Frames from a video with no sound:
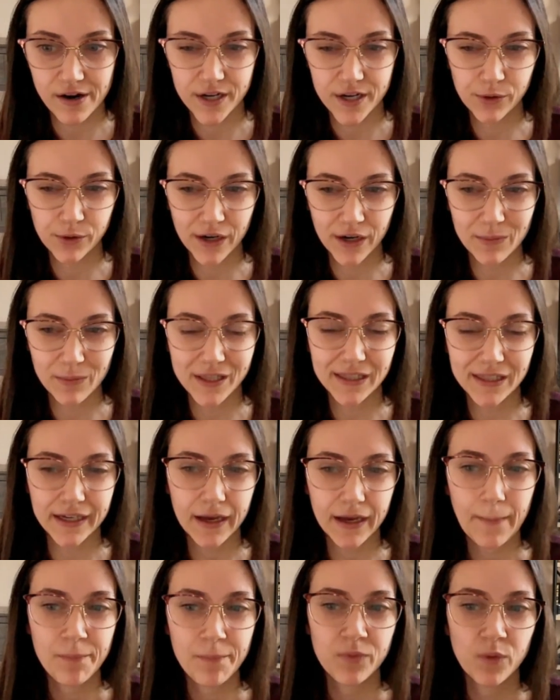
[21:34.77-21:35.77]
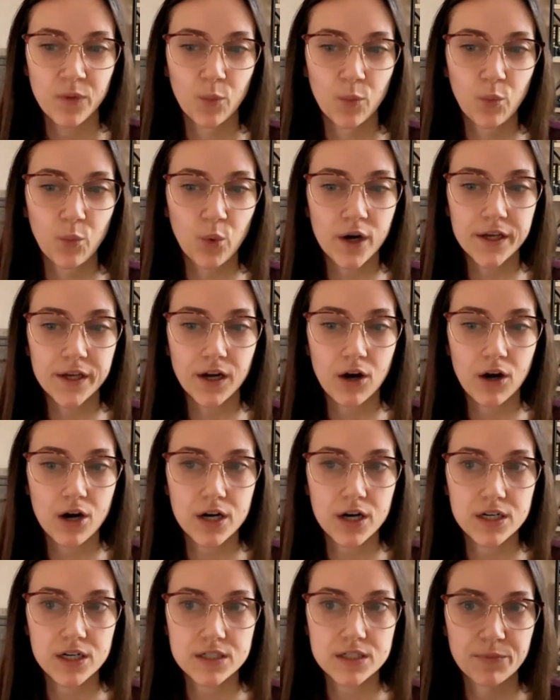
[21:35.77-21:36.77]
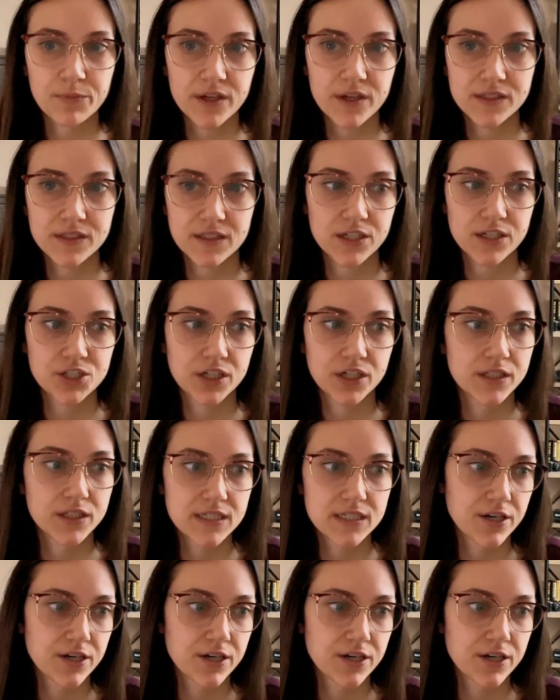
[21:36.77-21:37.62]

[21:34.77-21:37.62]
You know what I mean? Like, what are some things that they should consider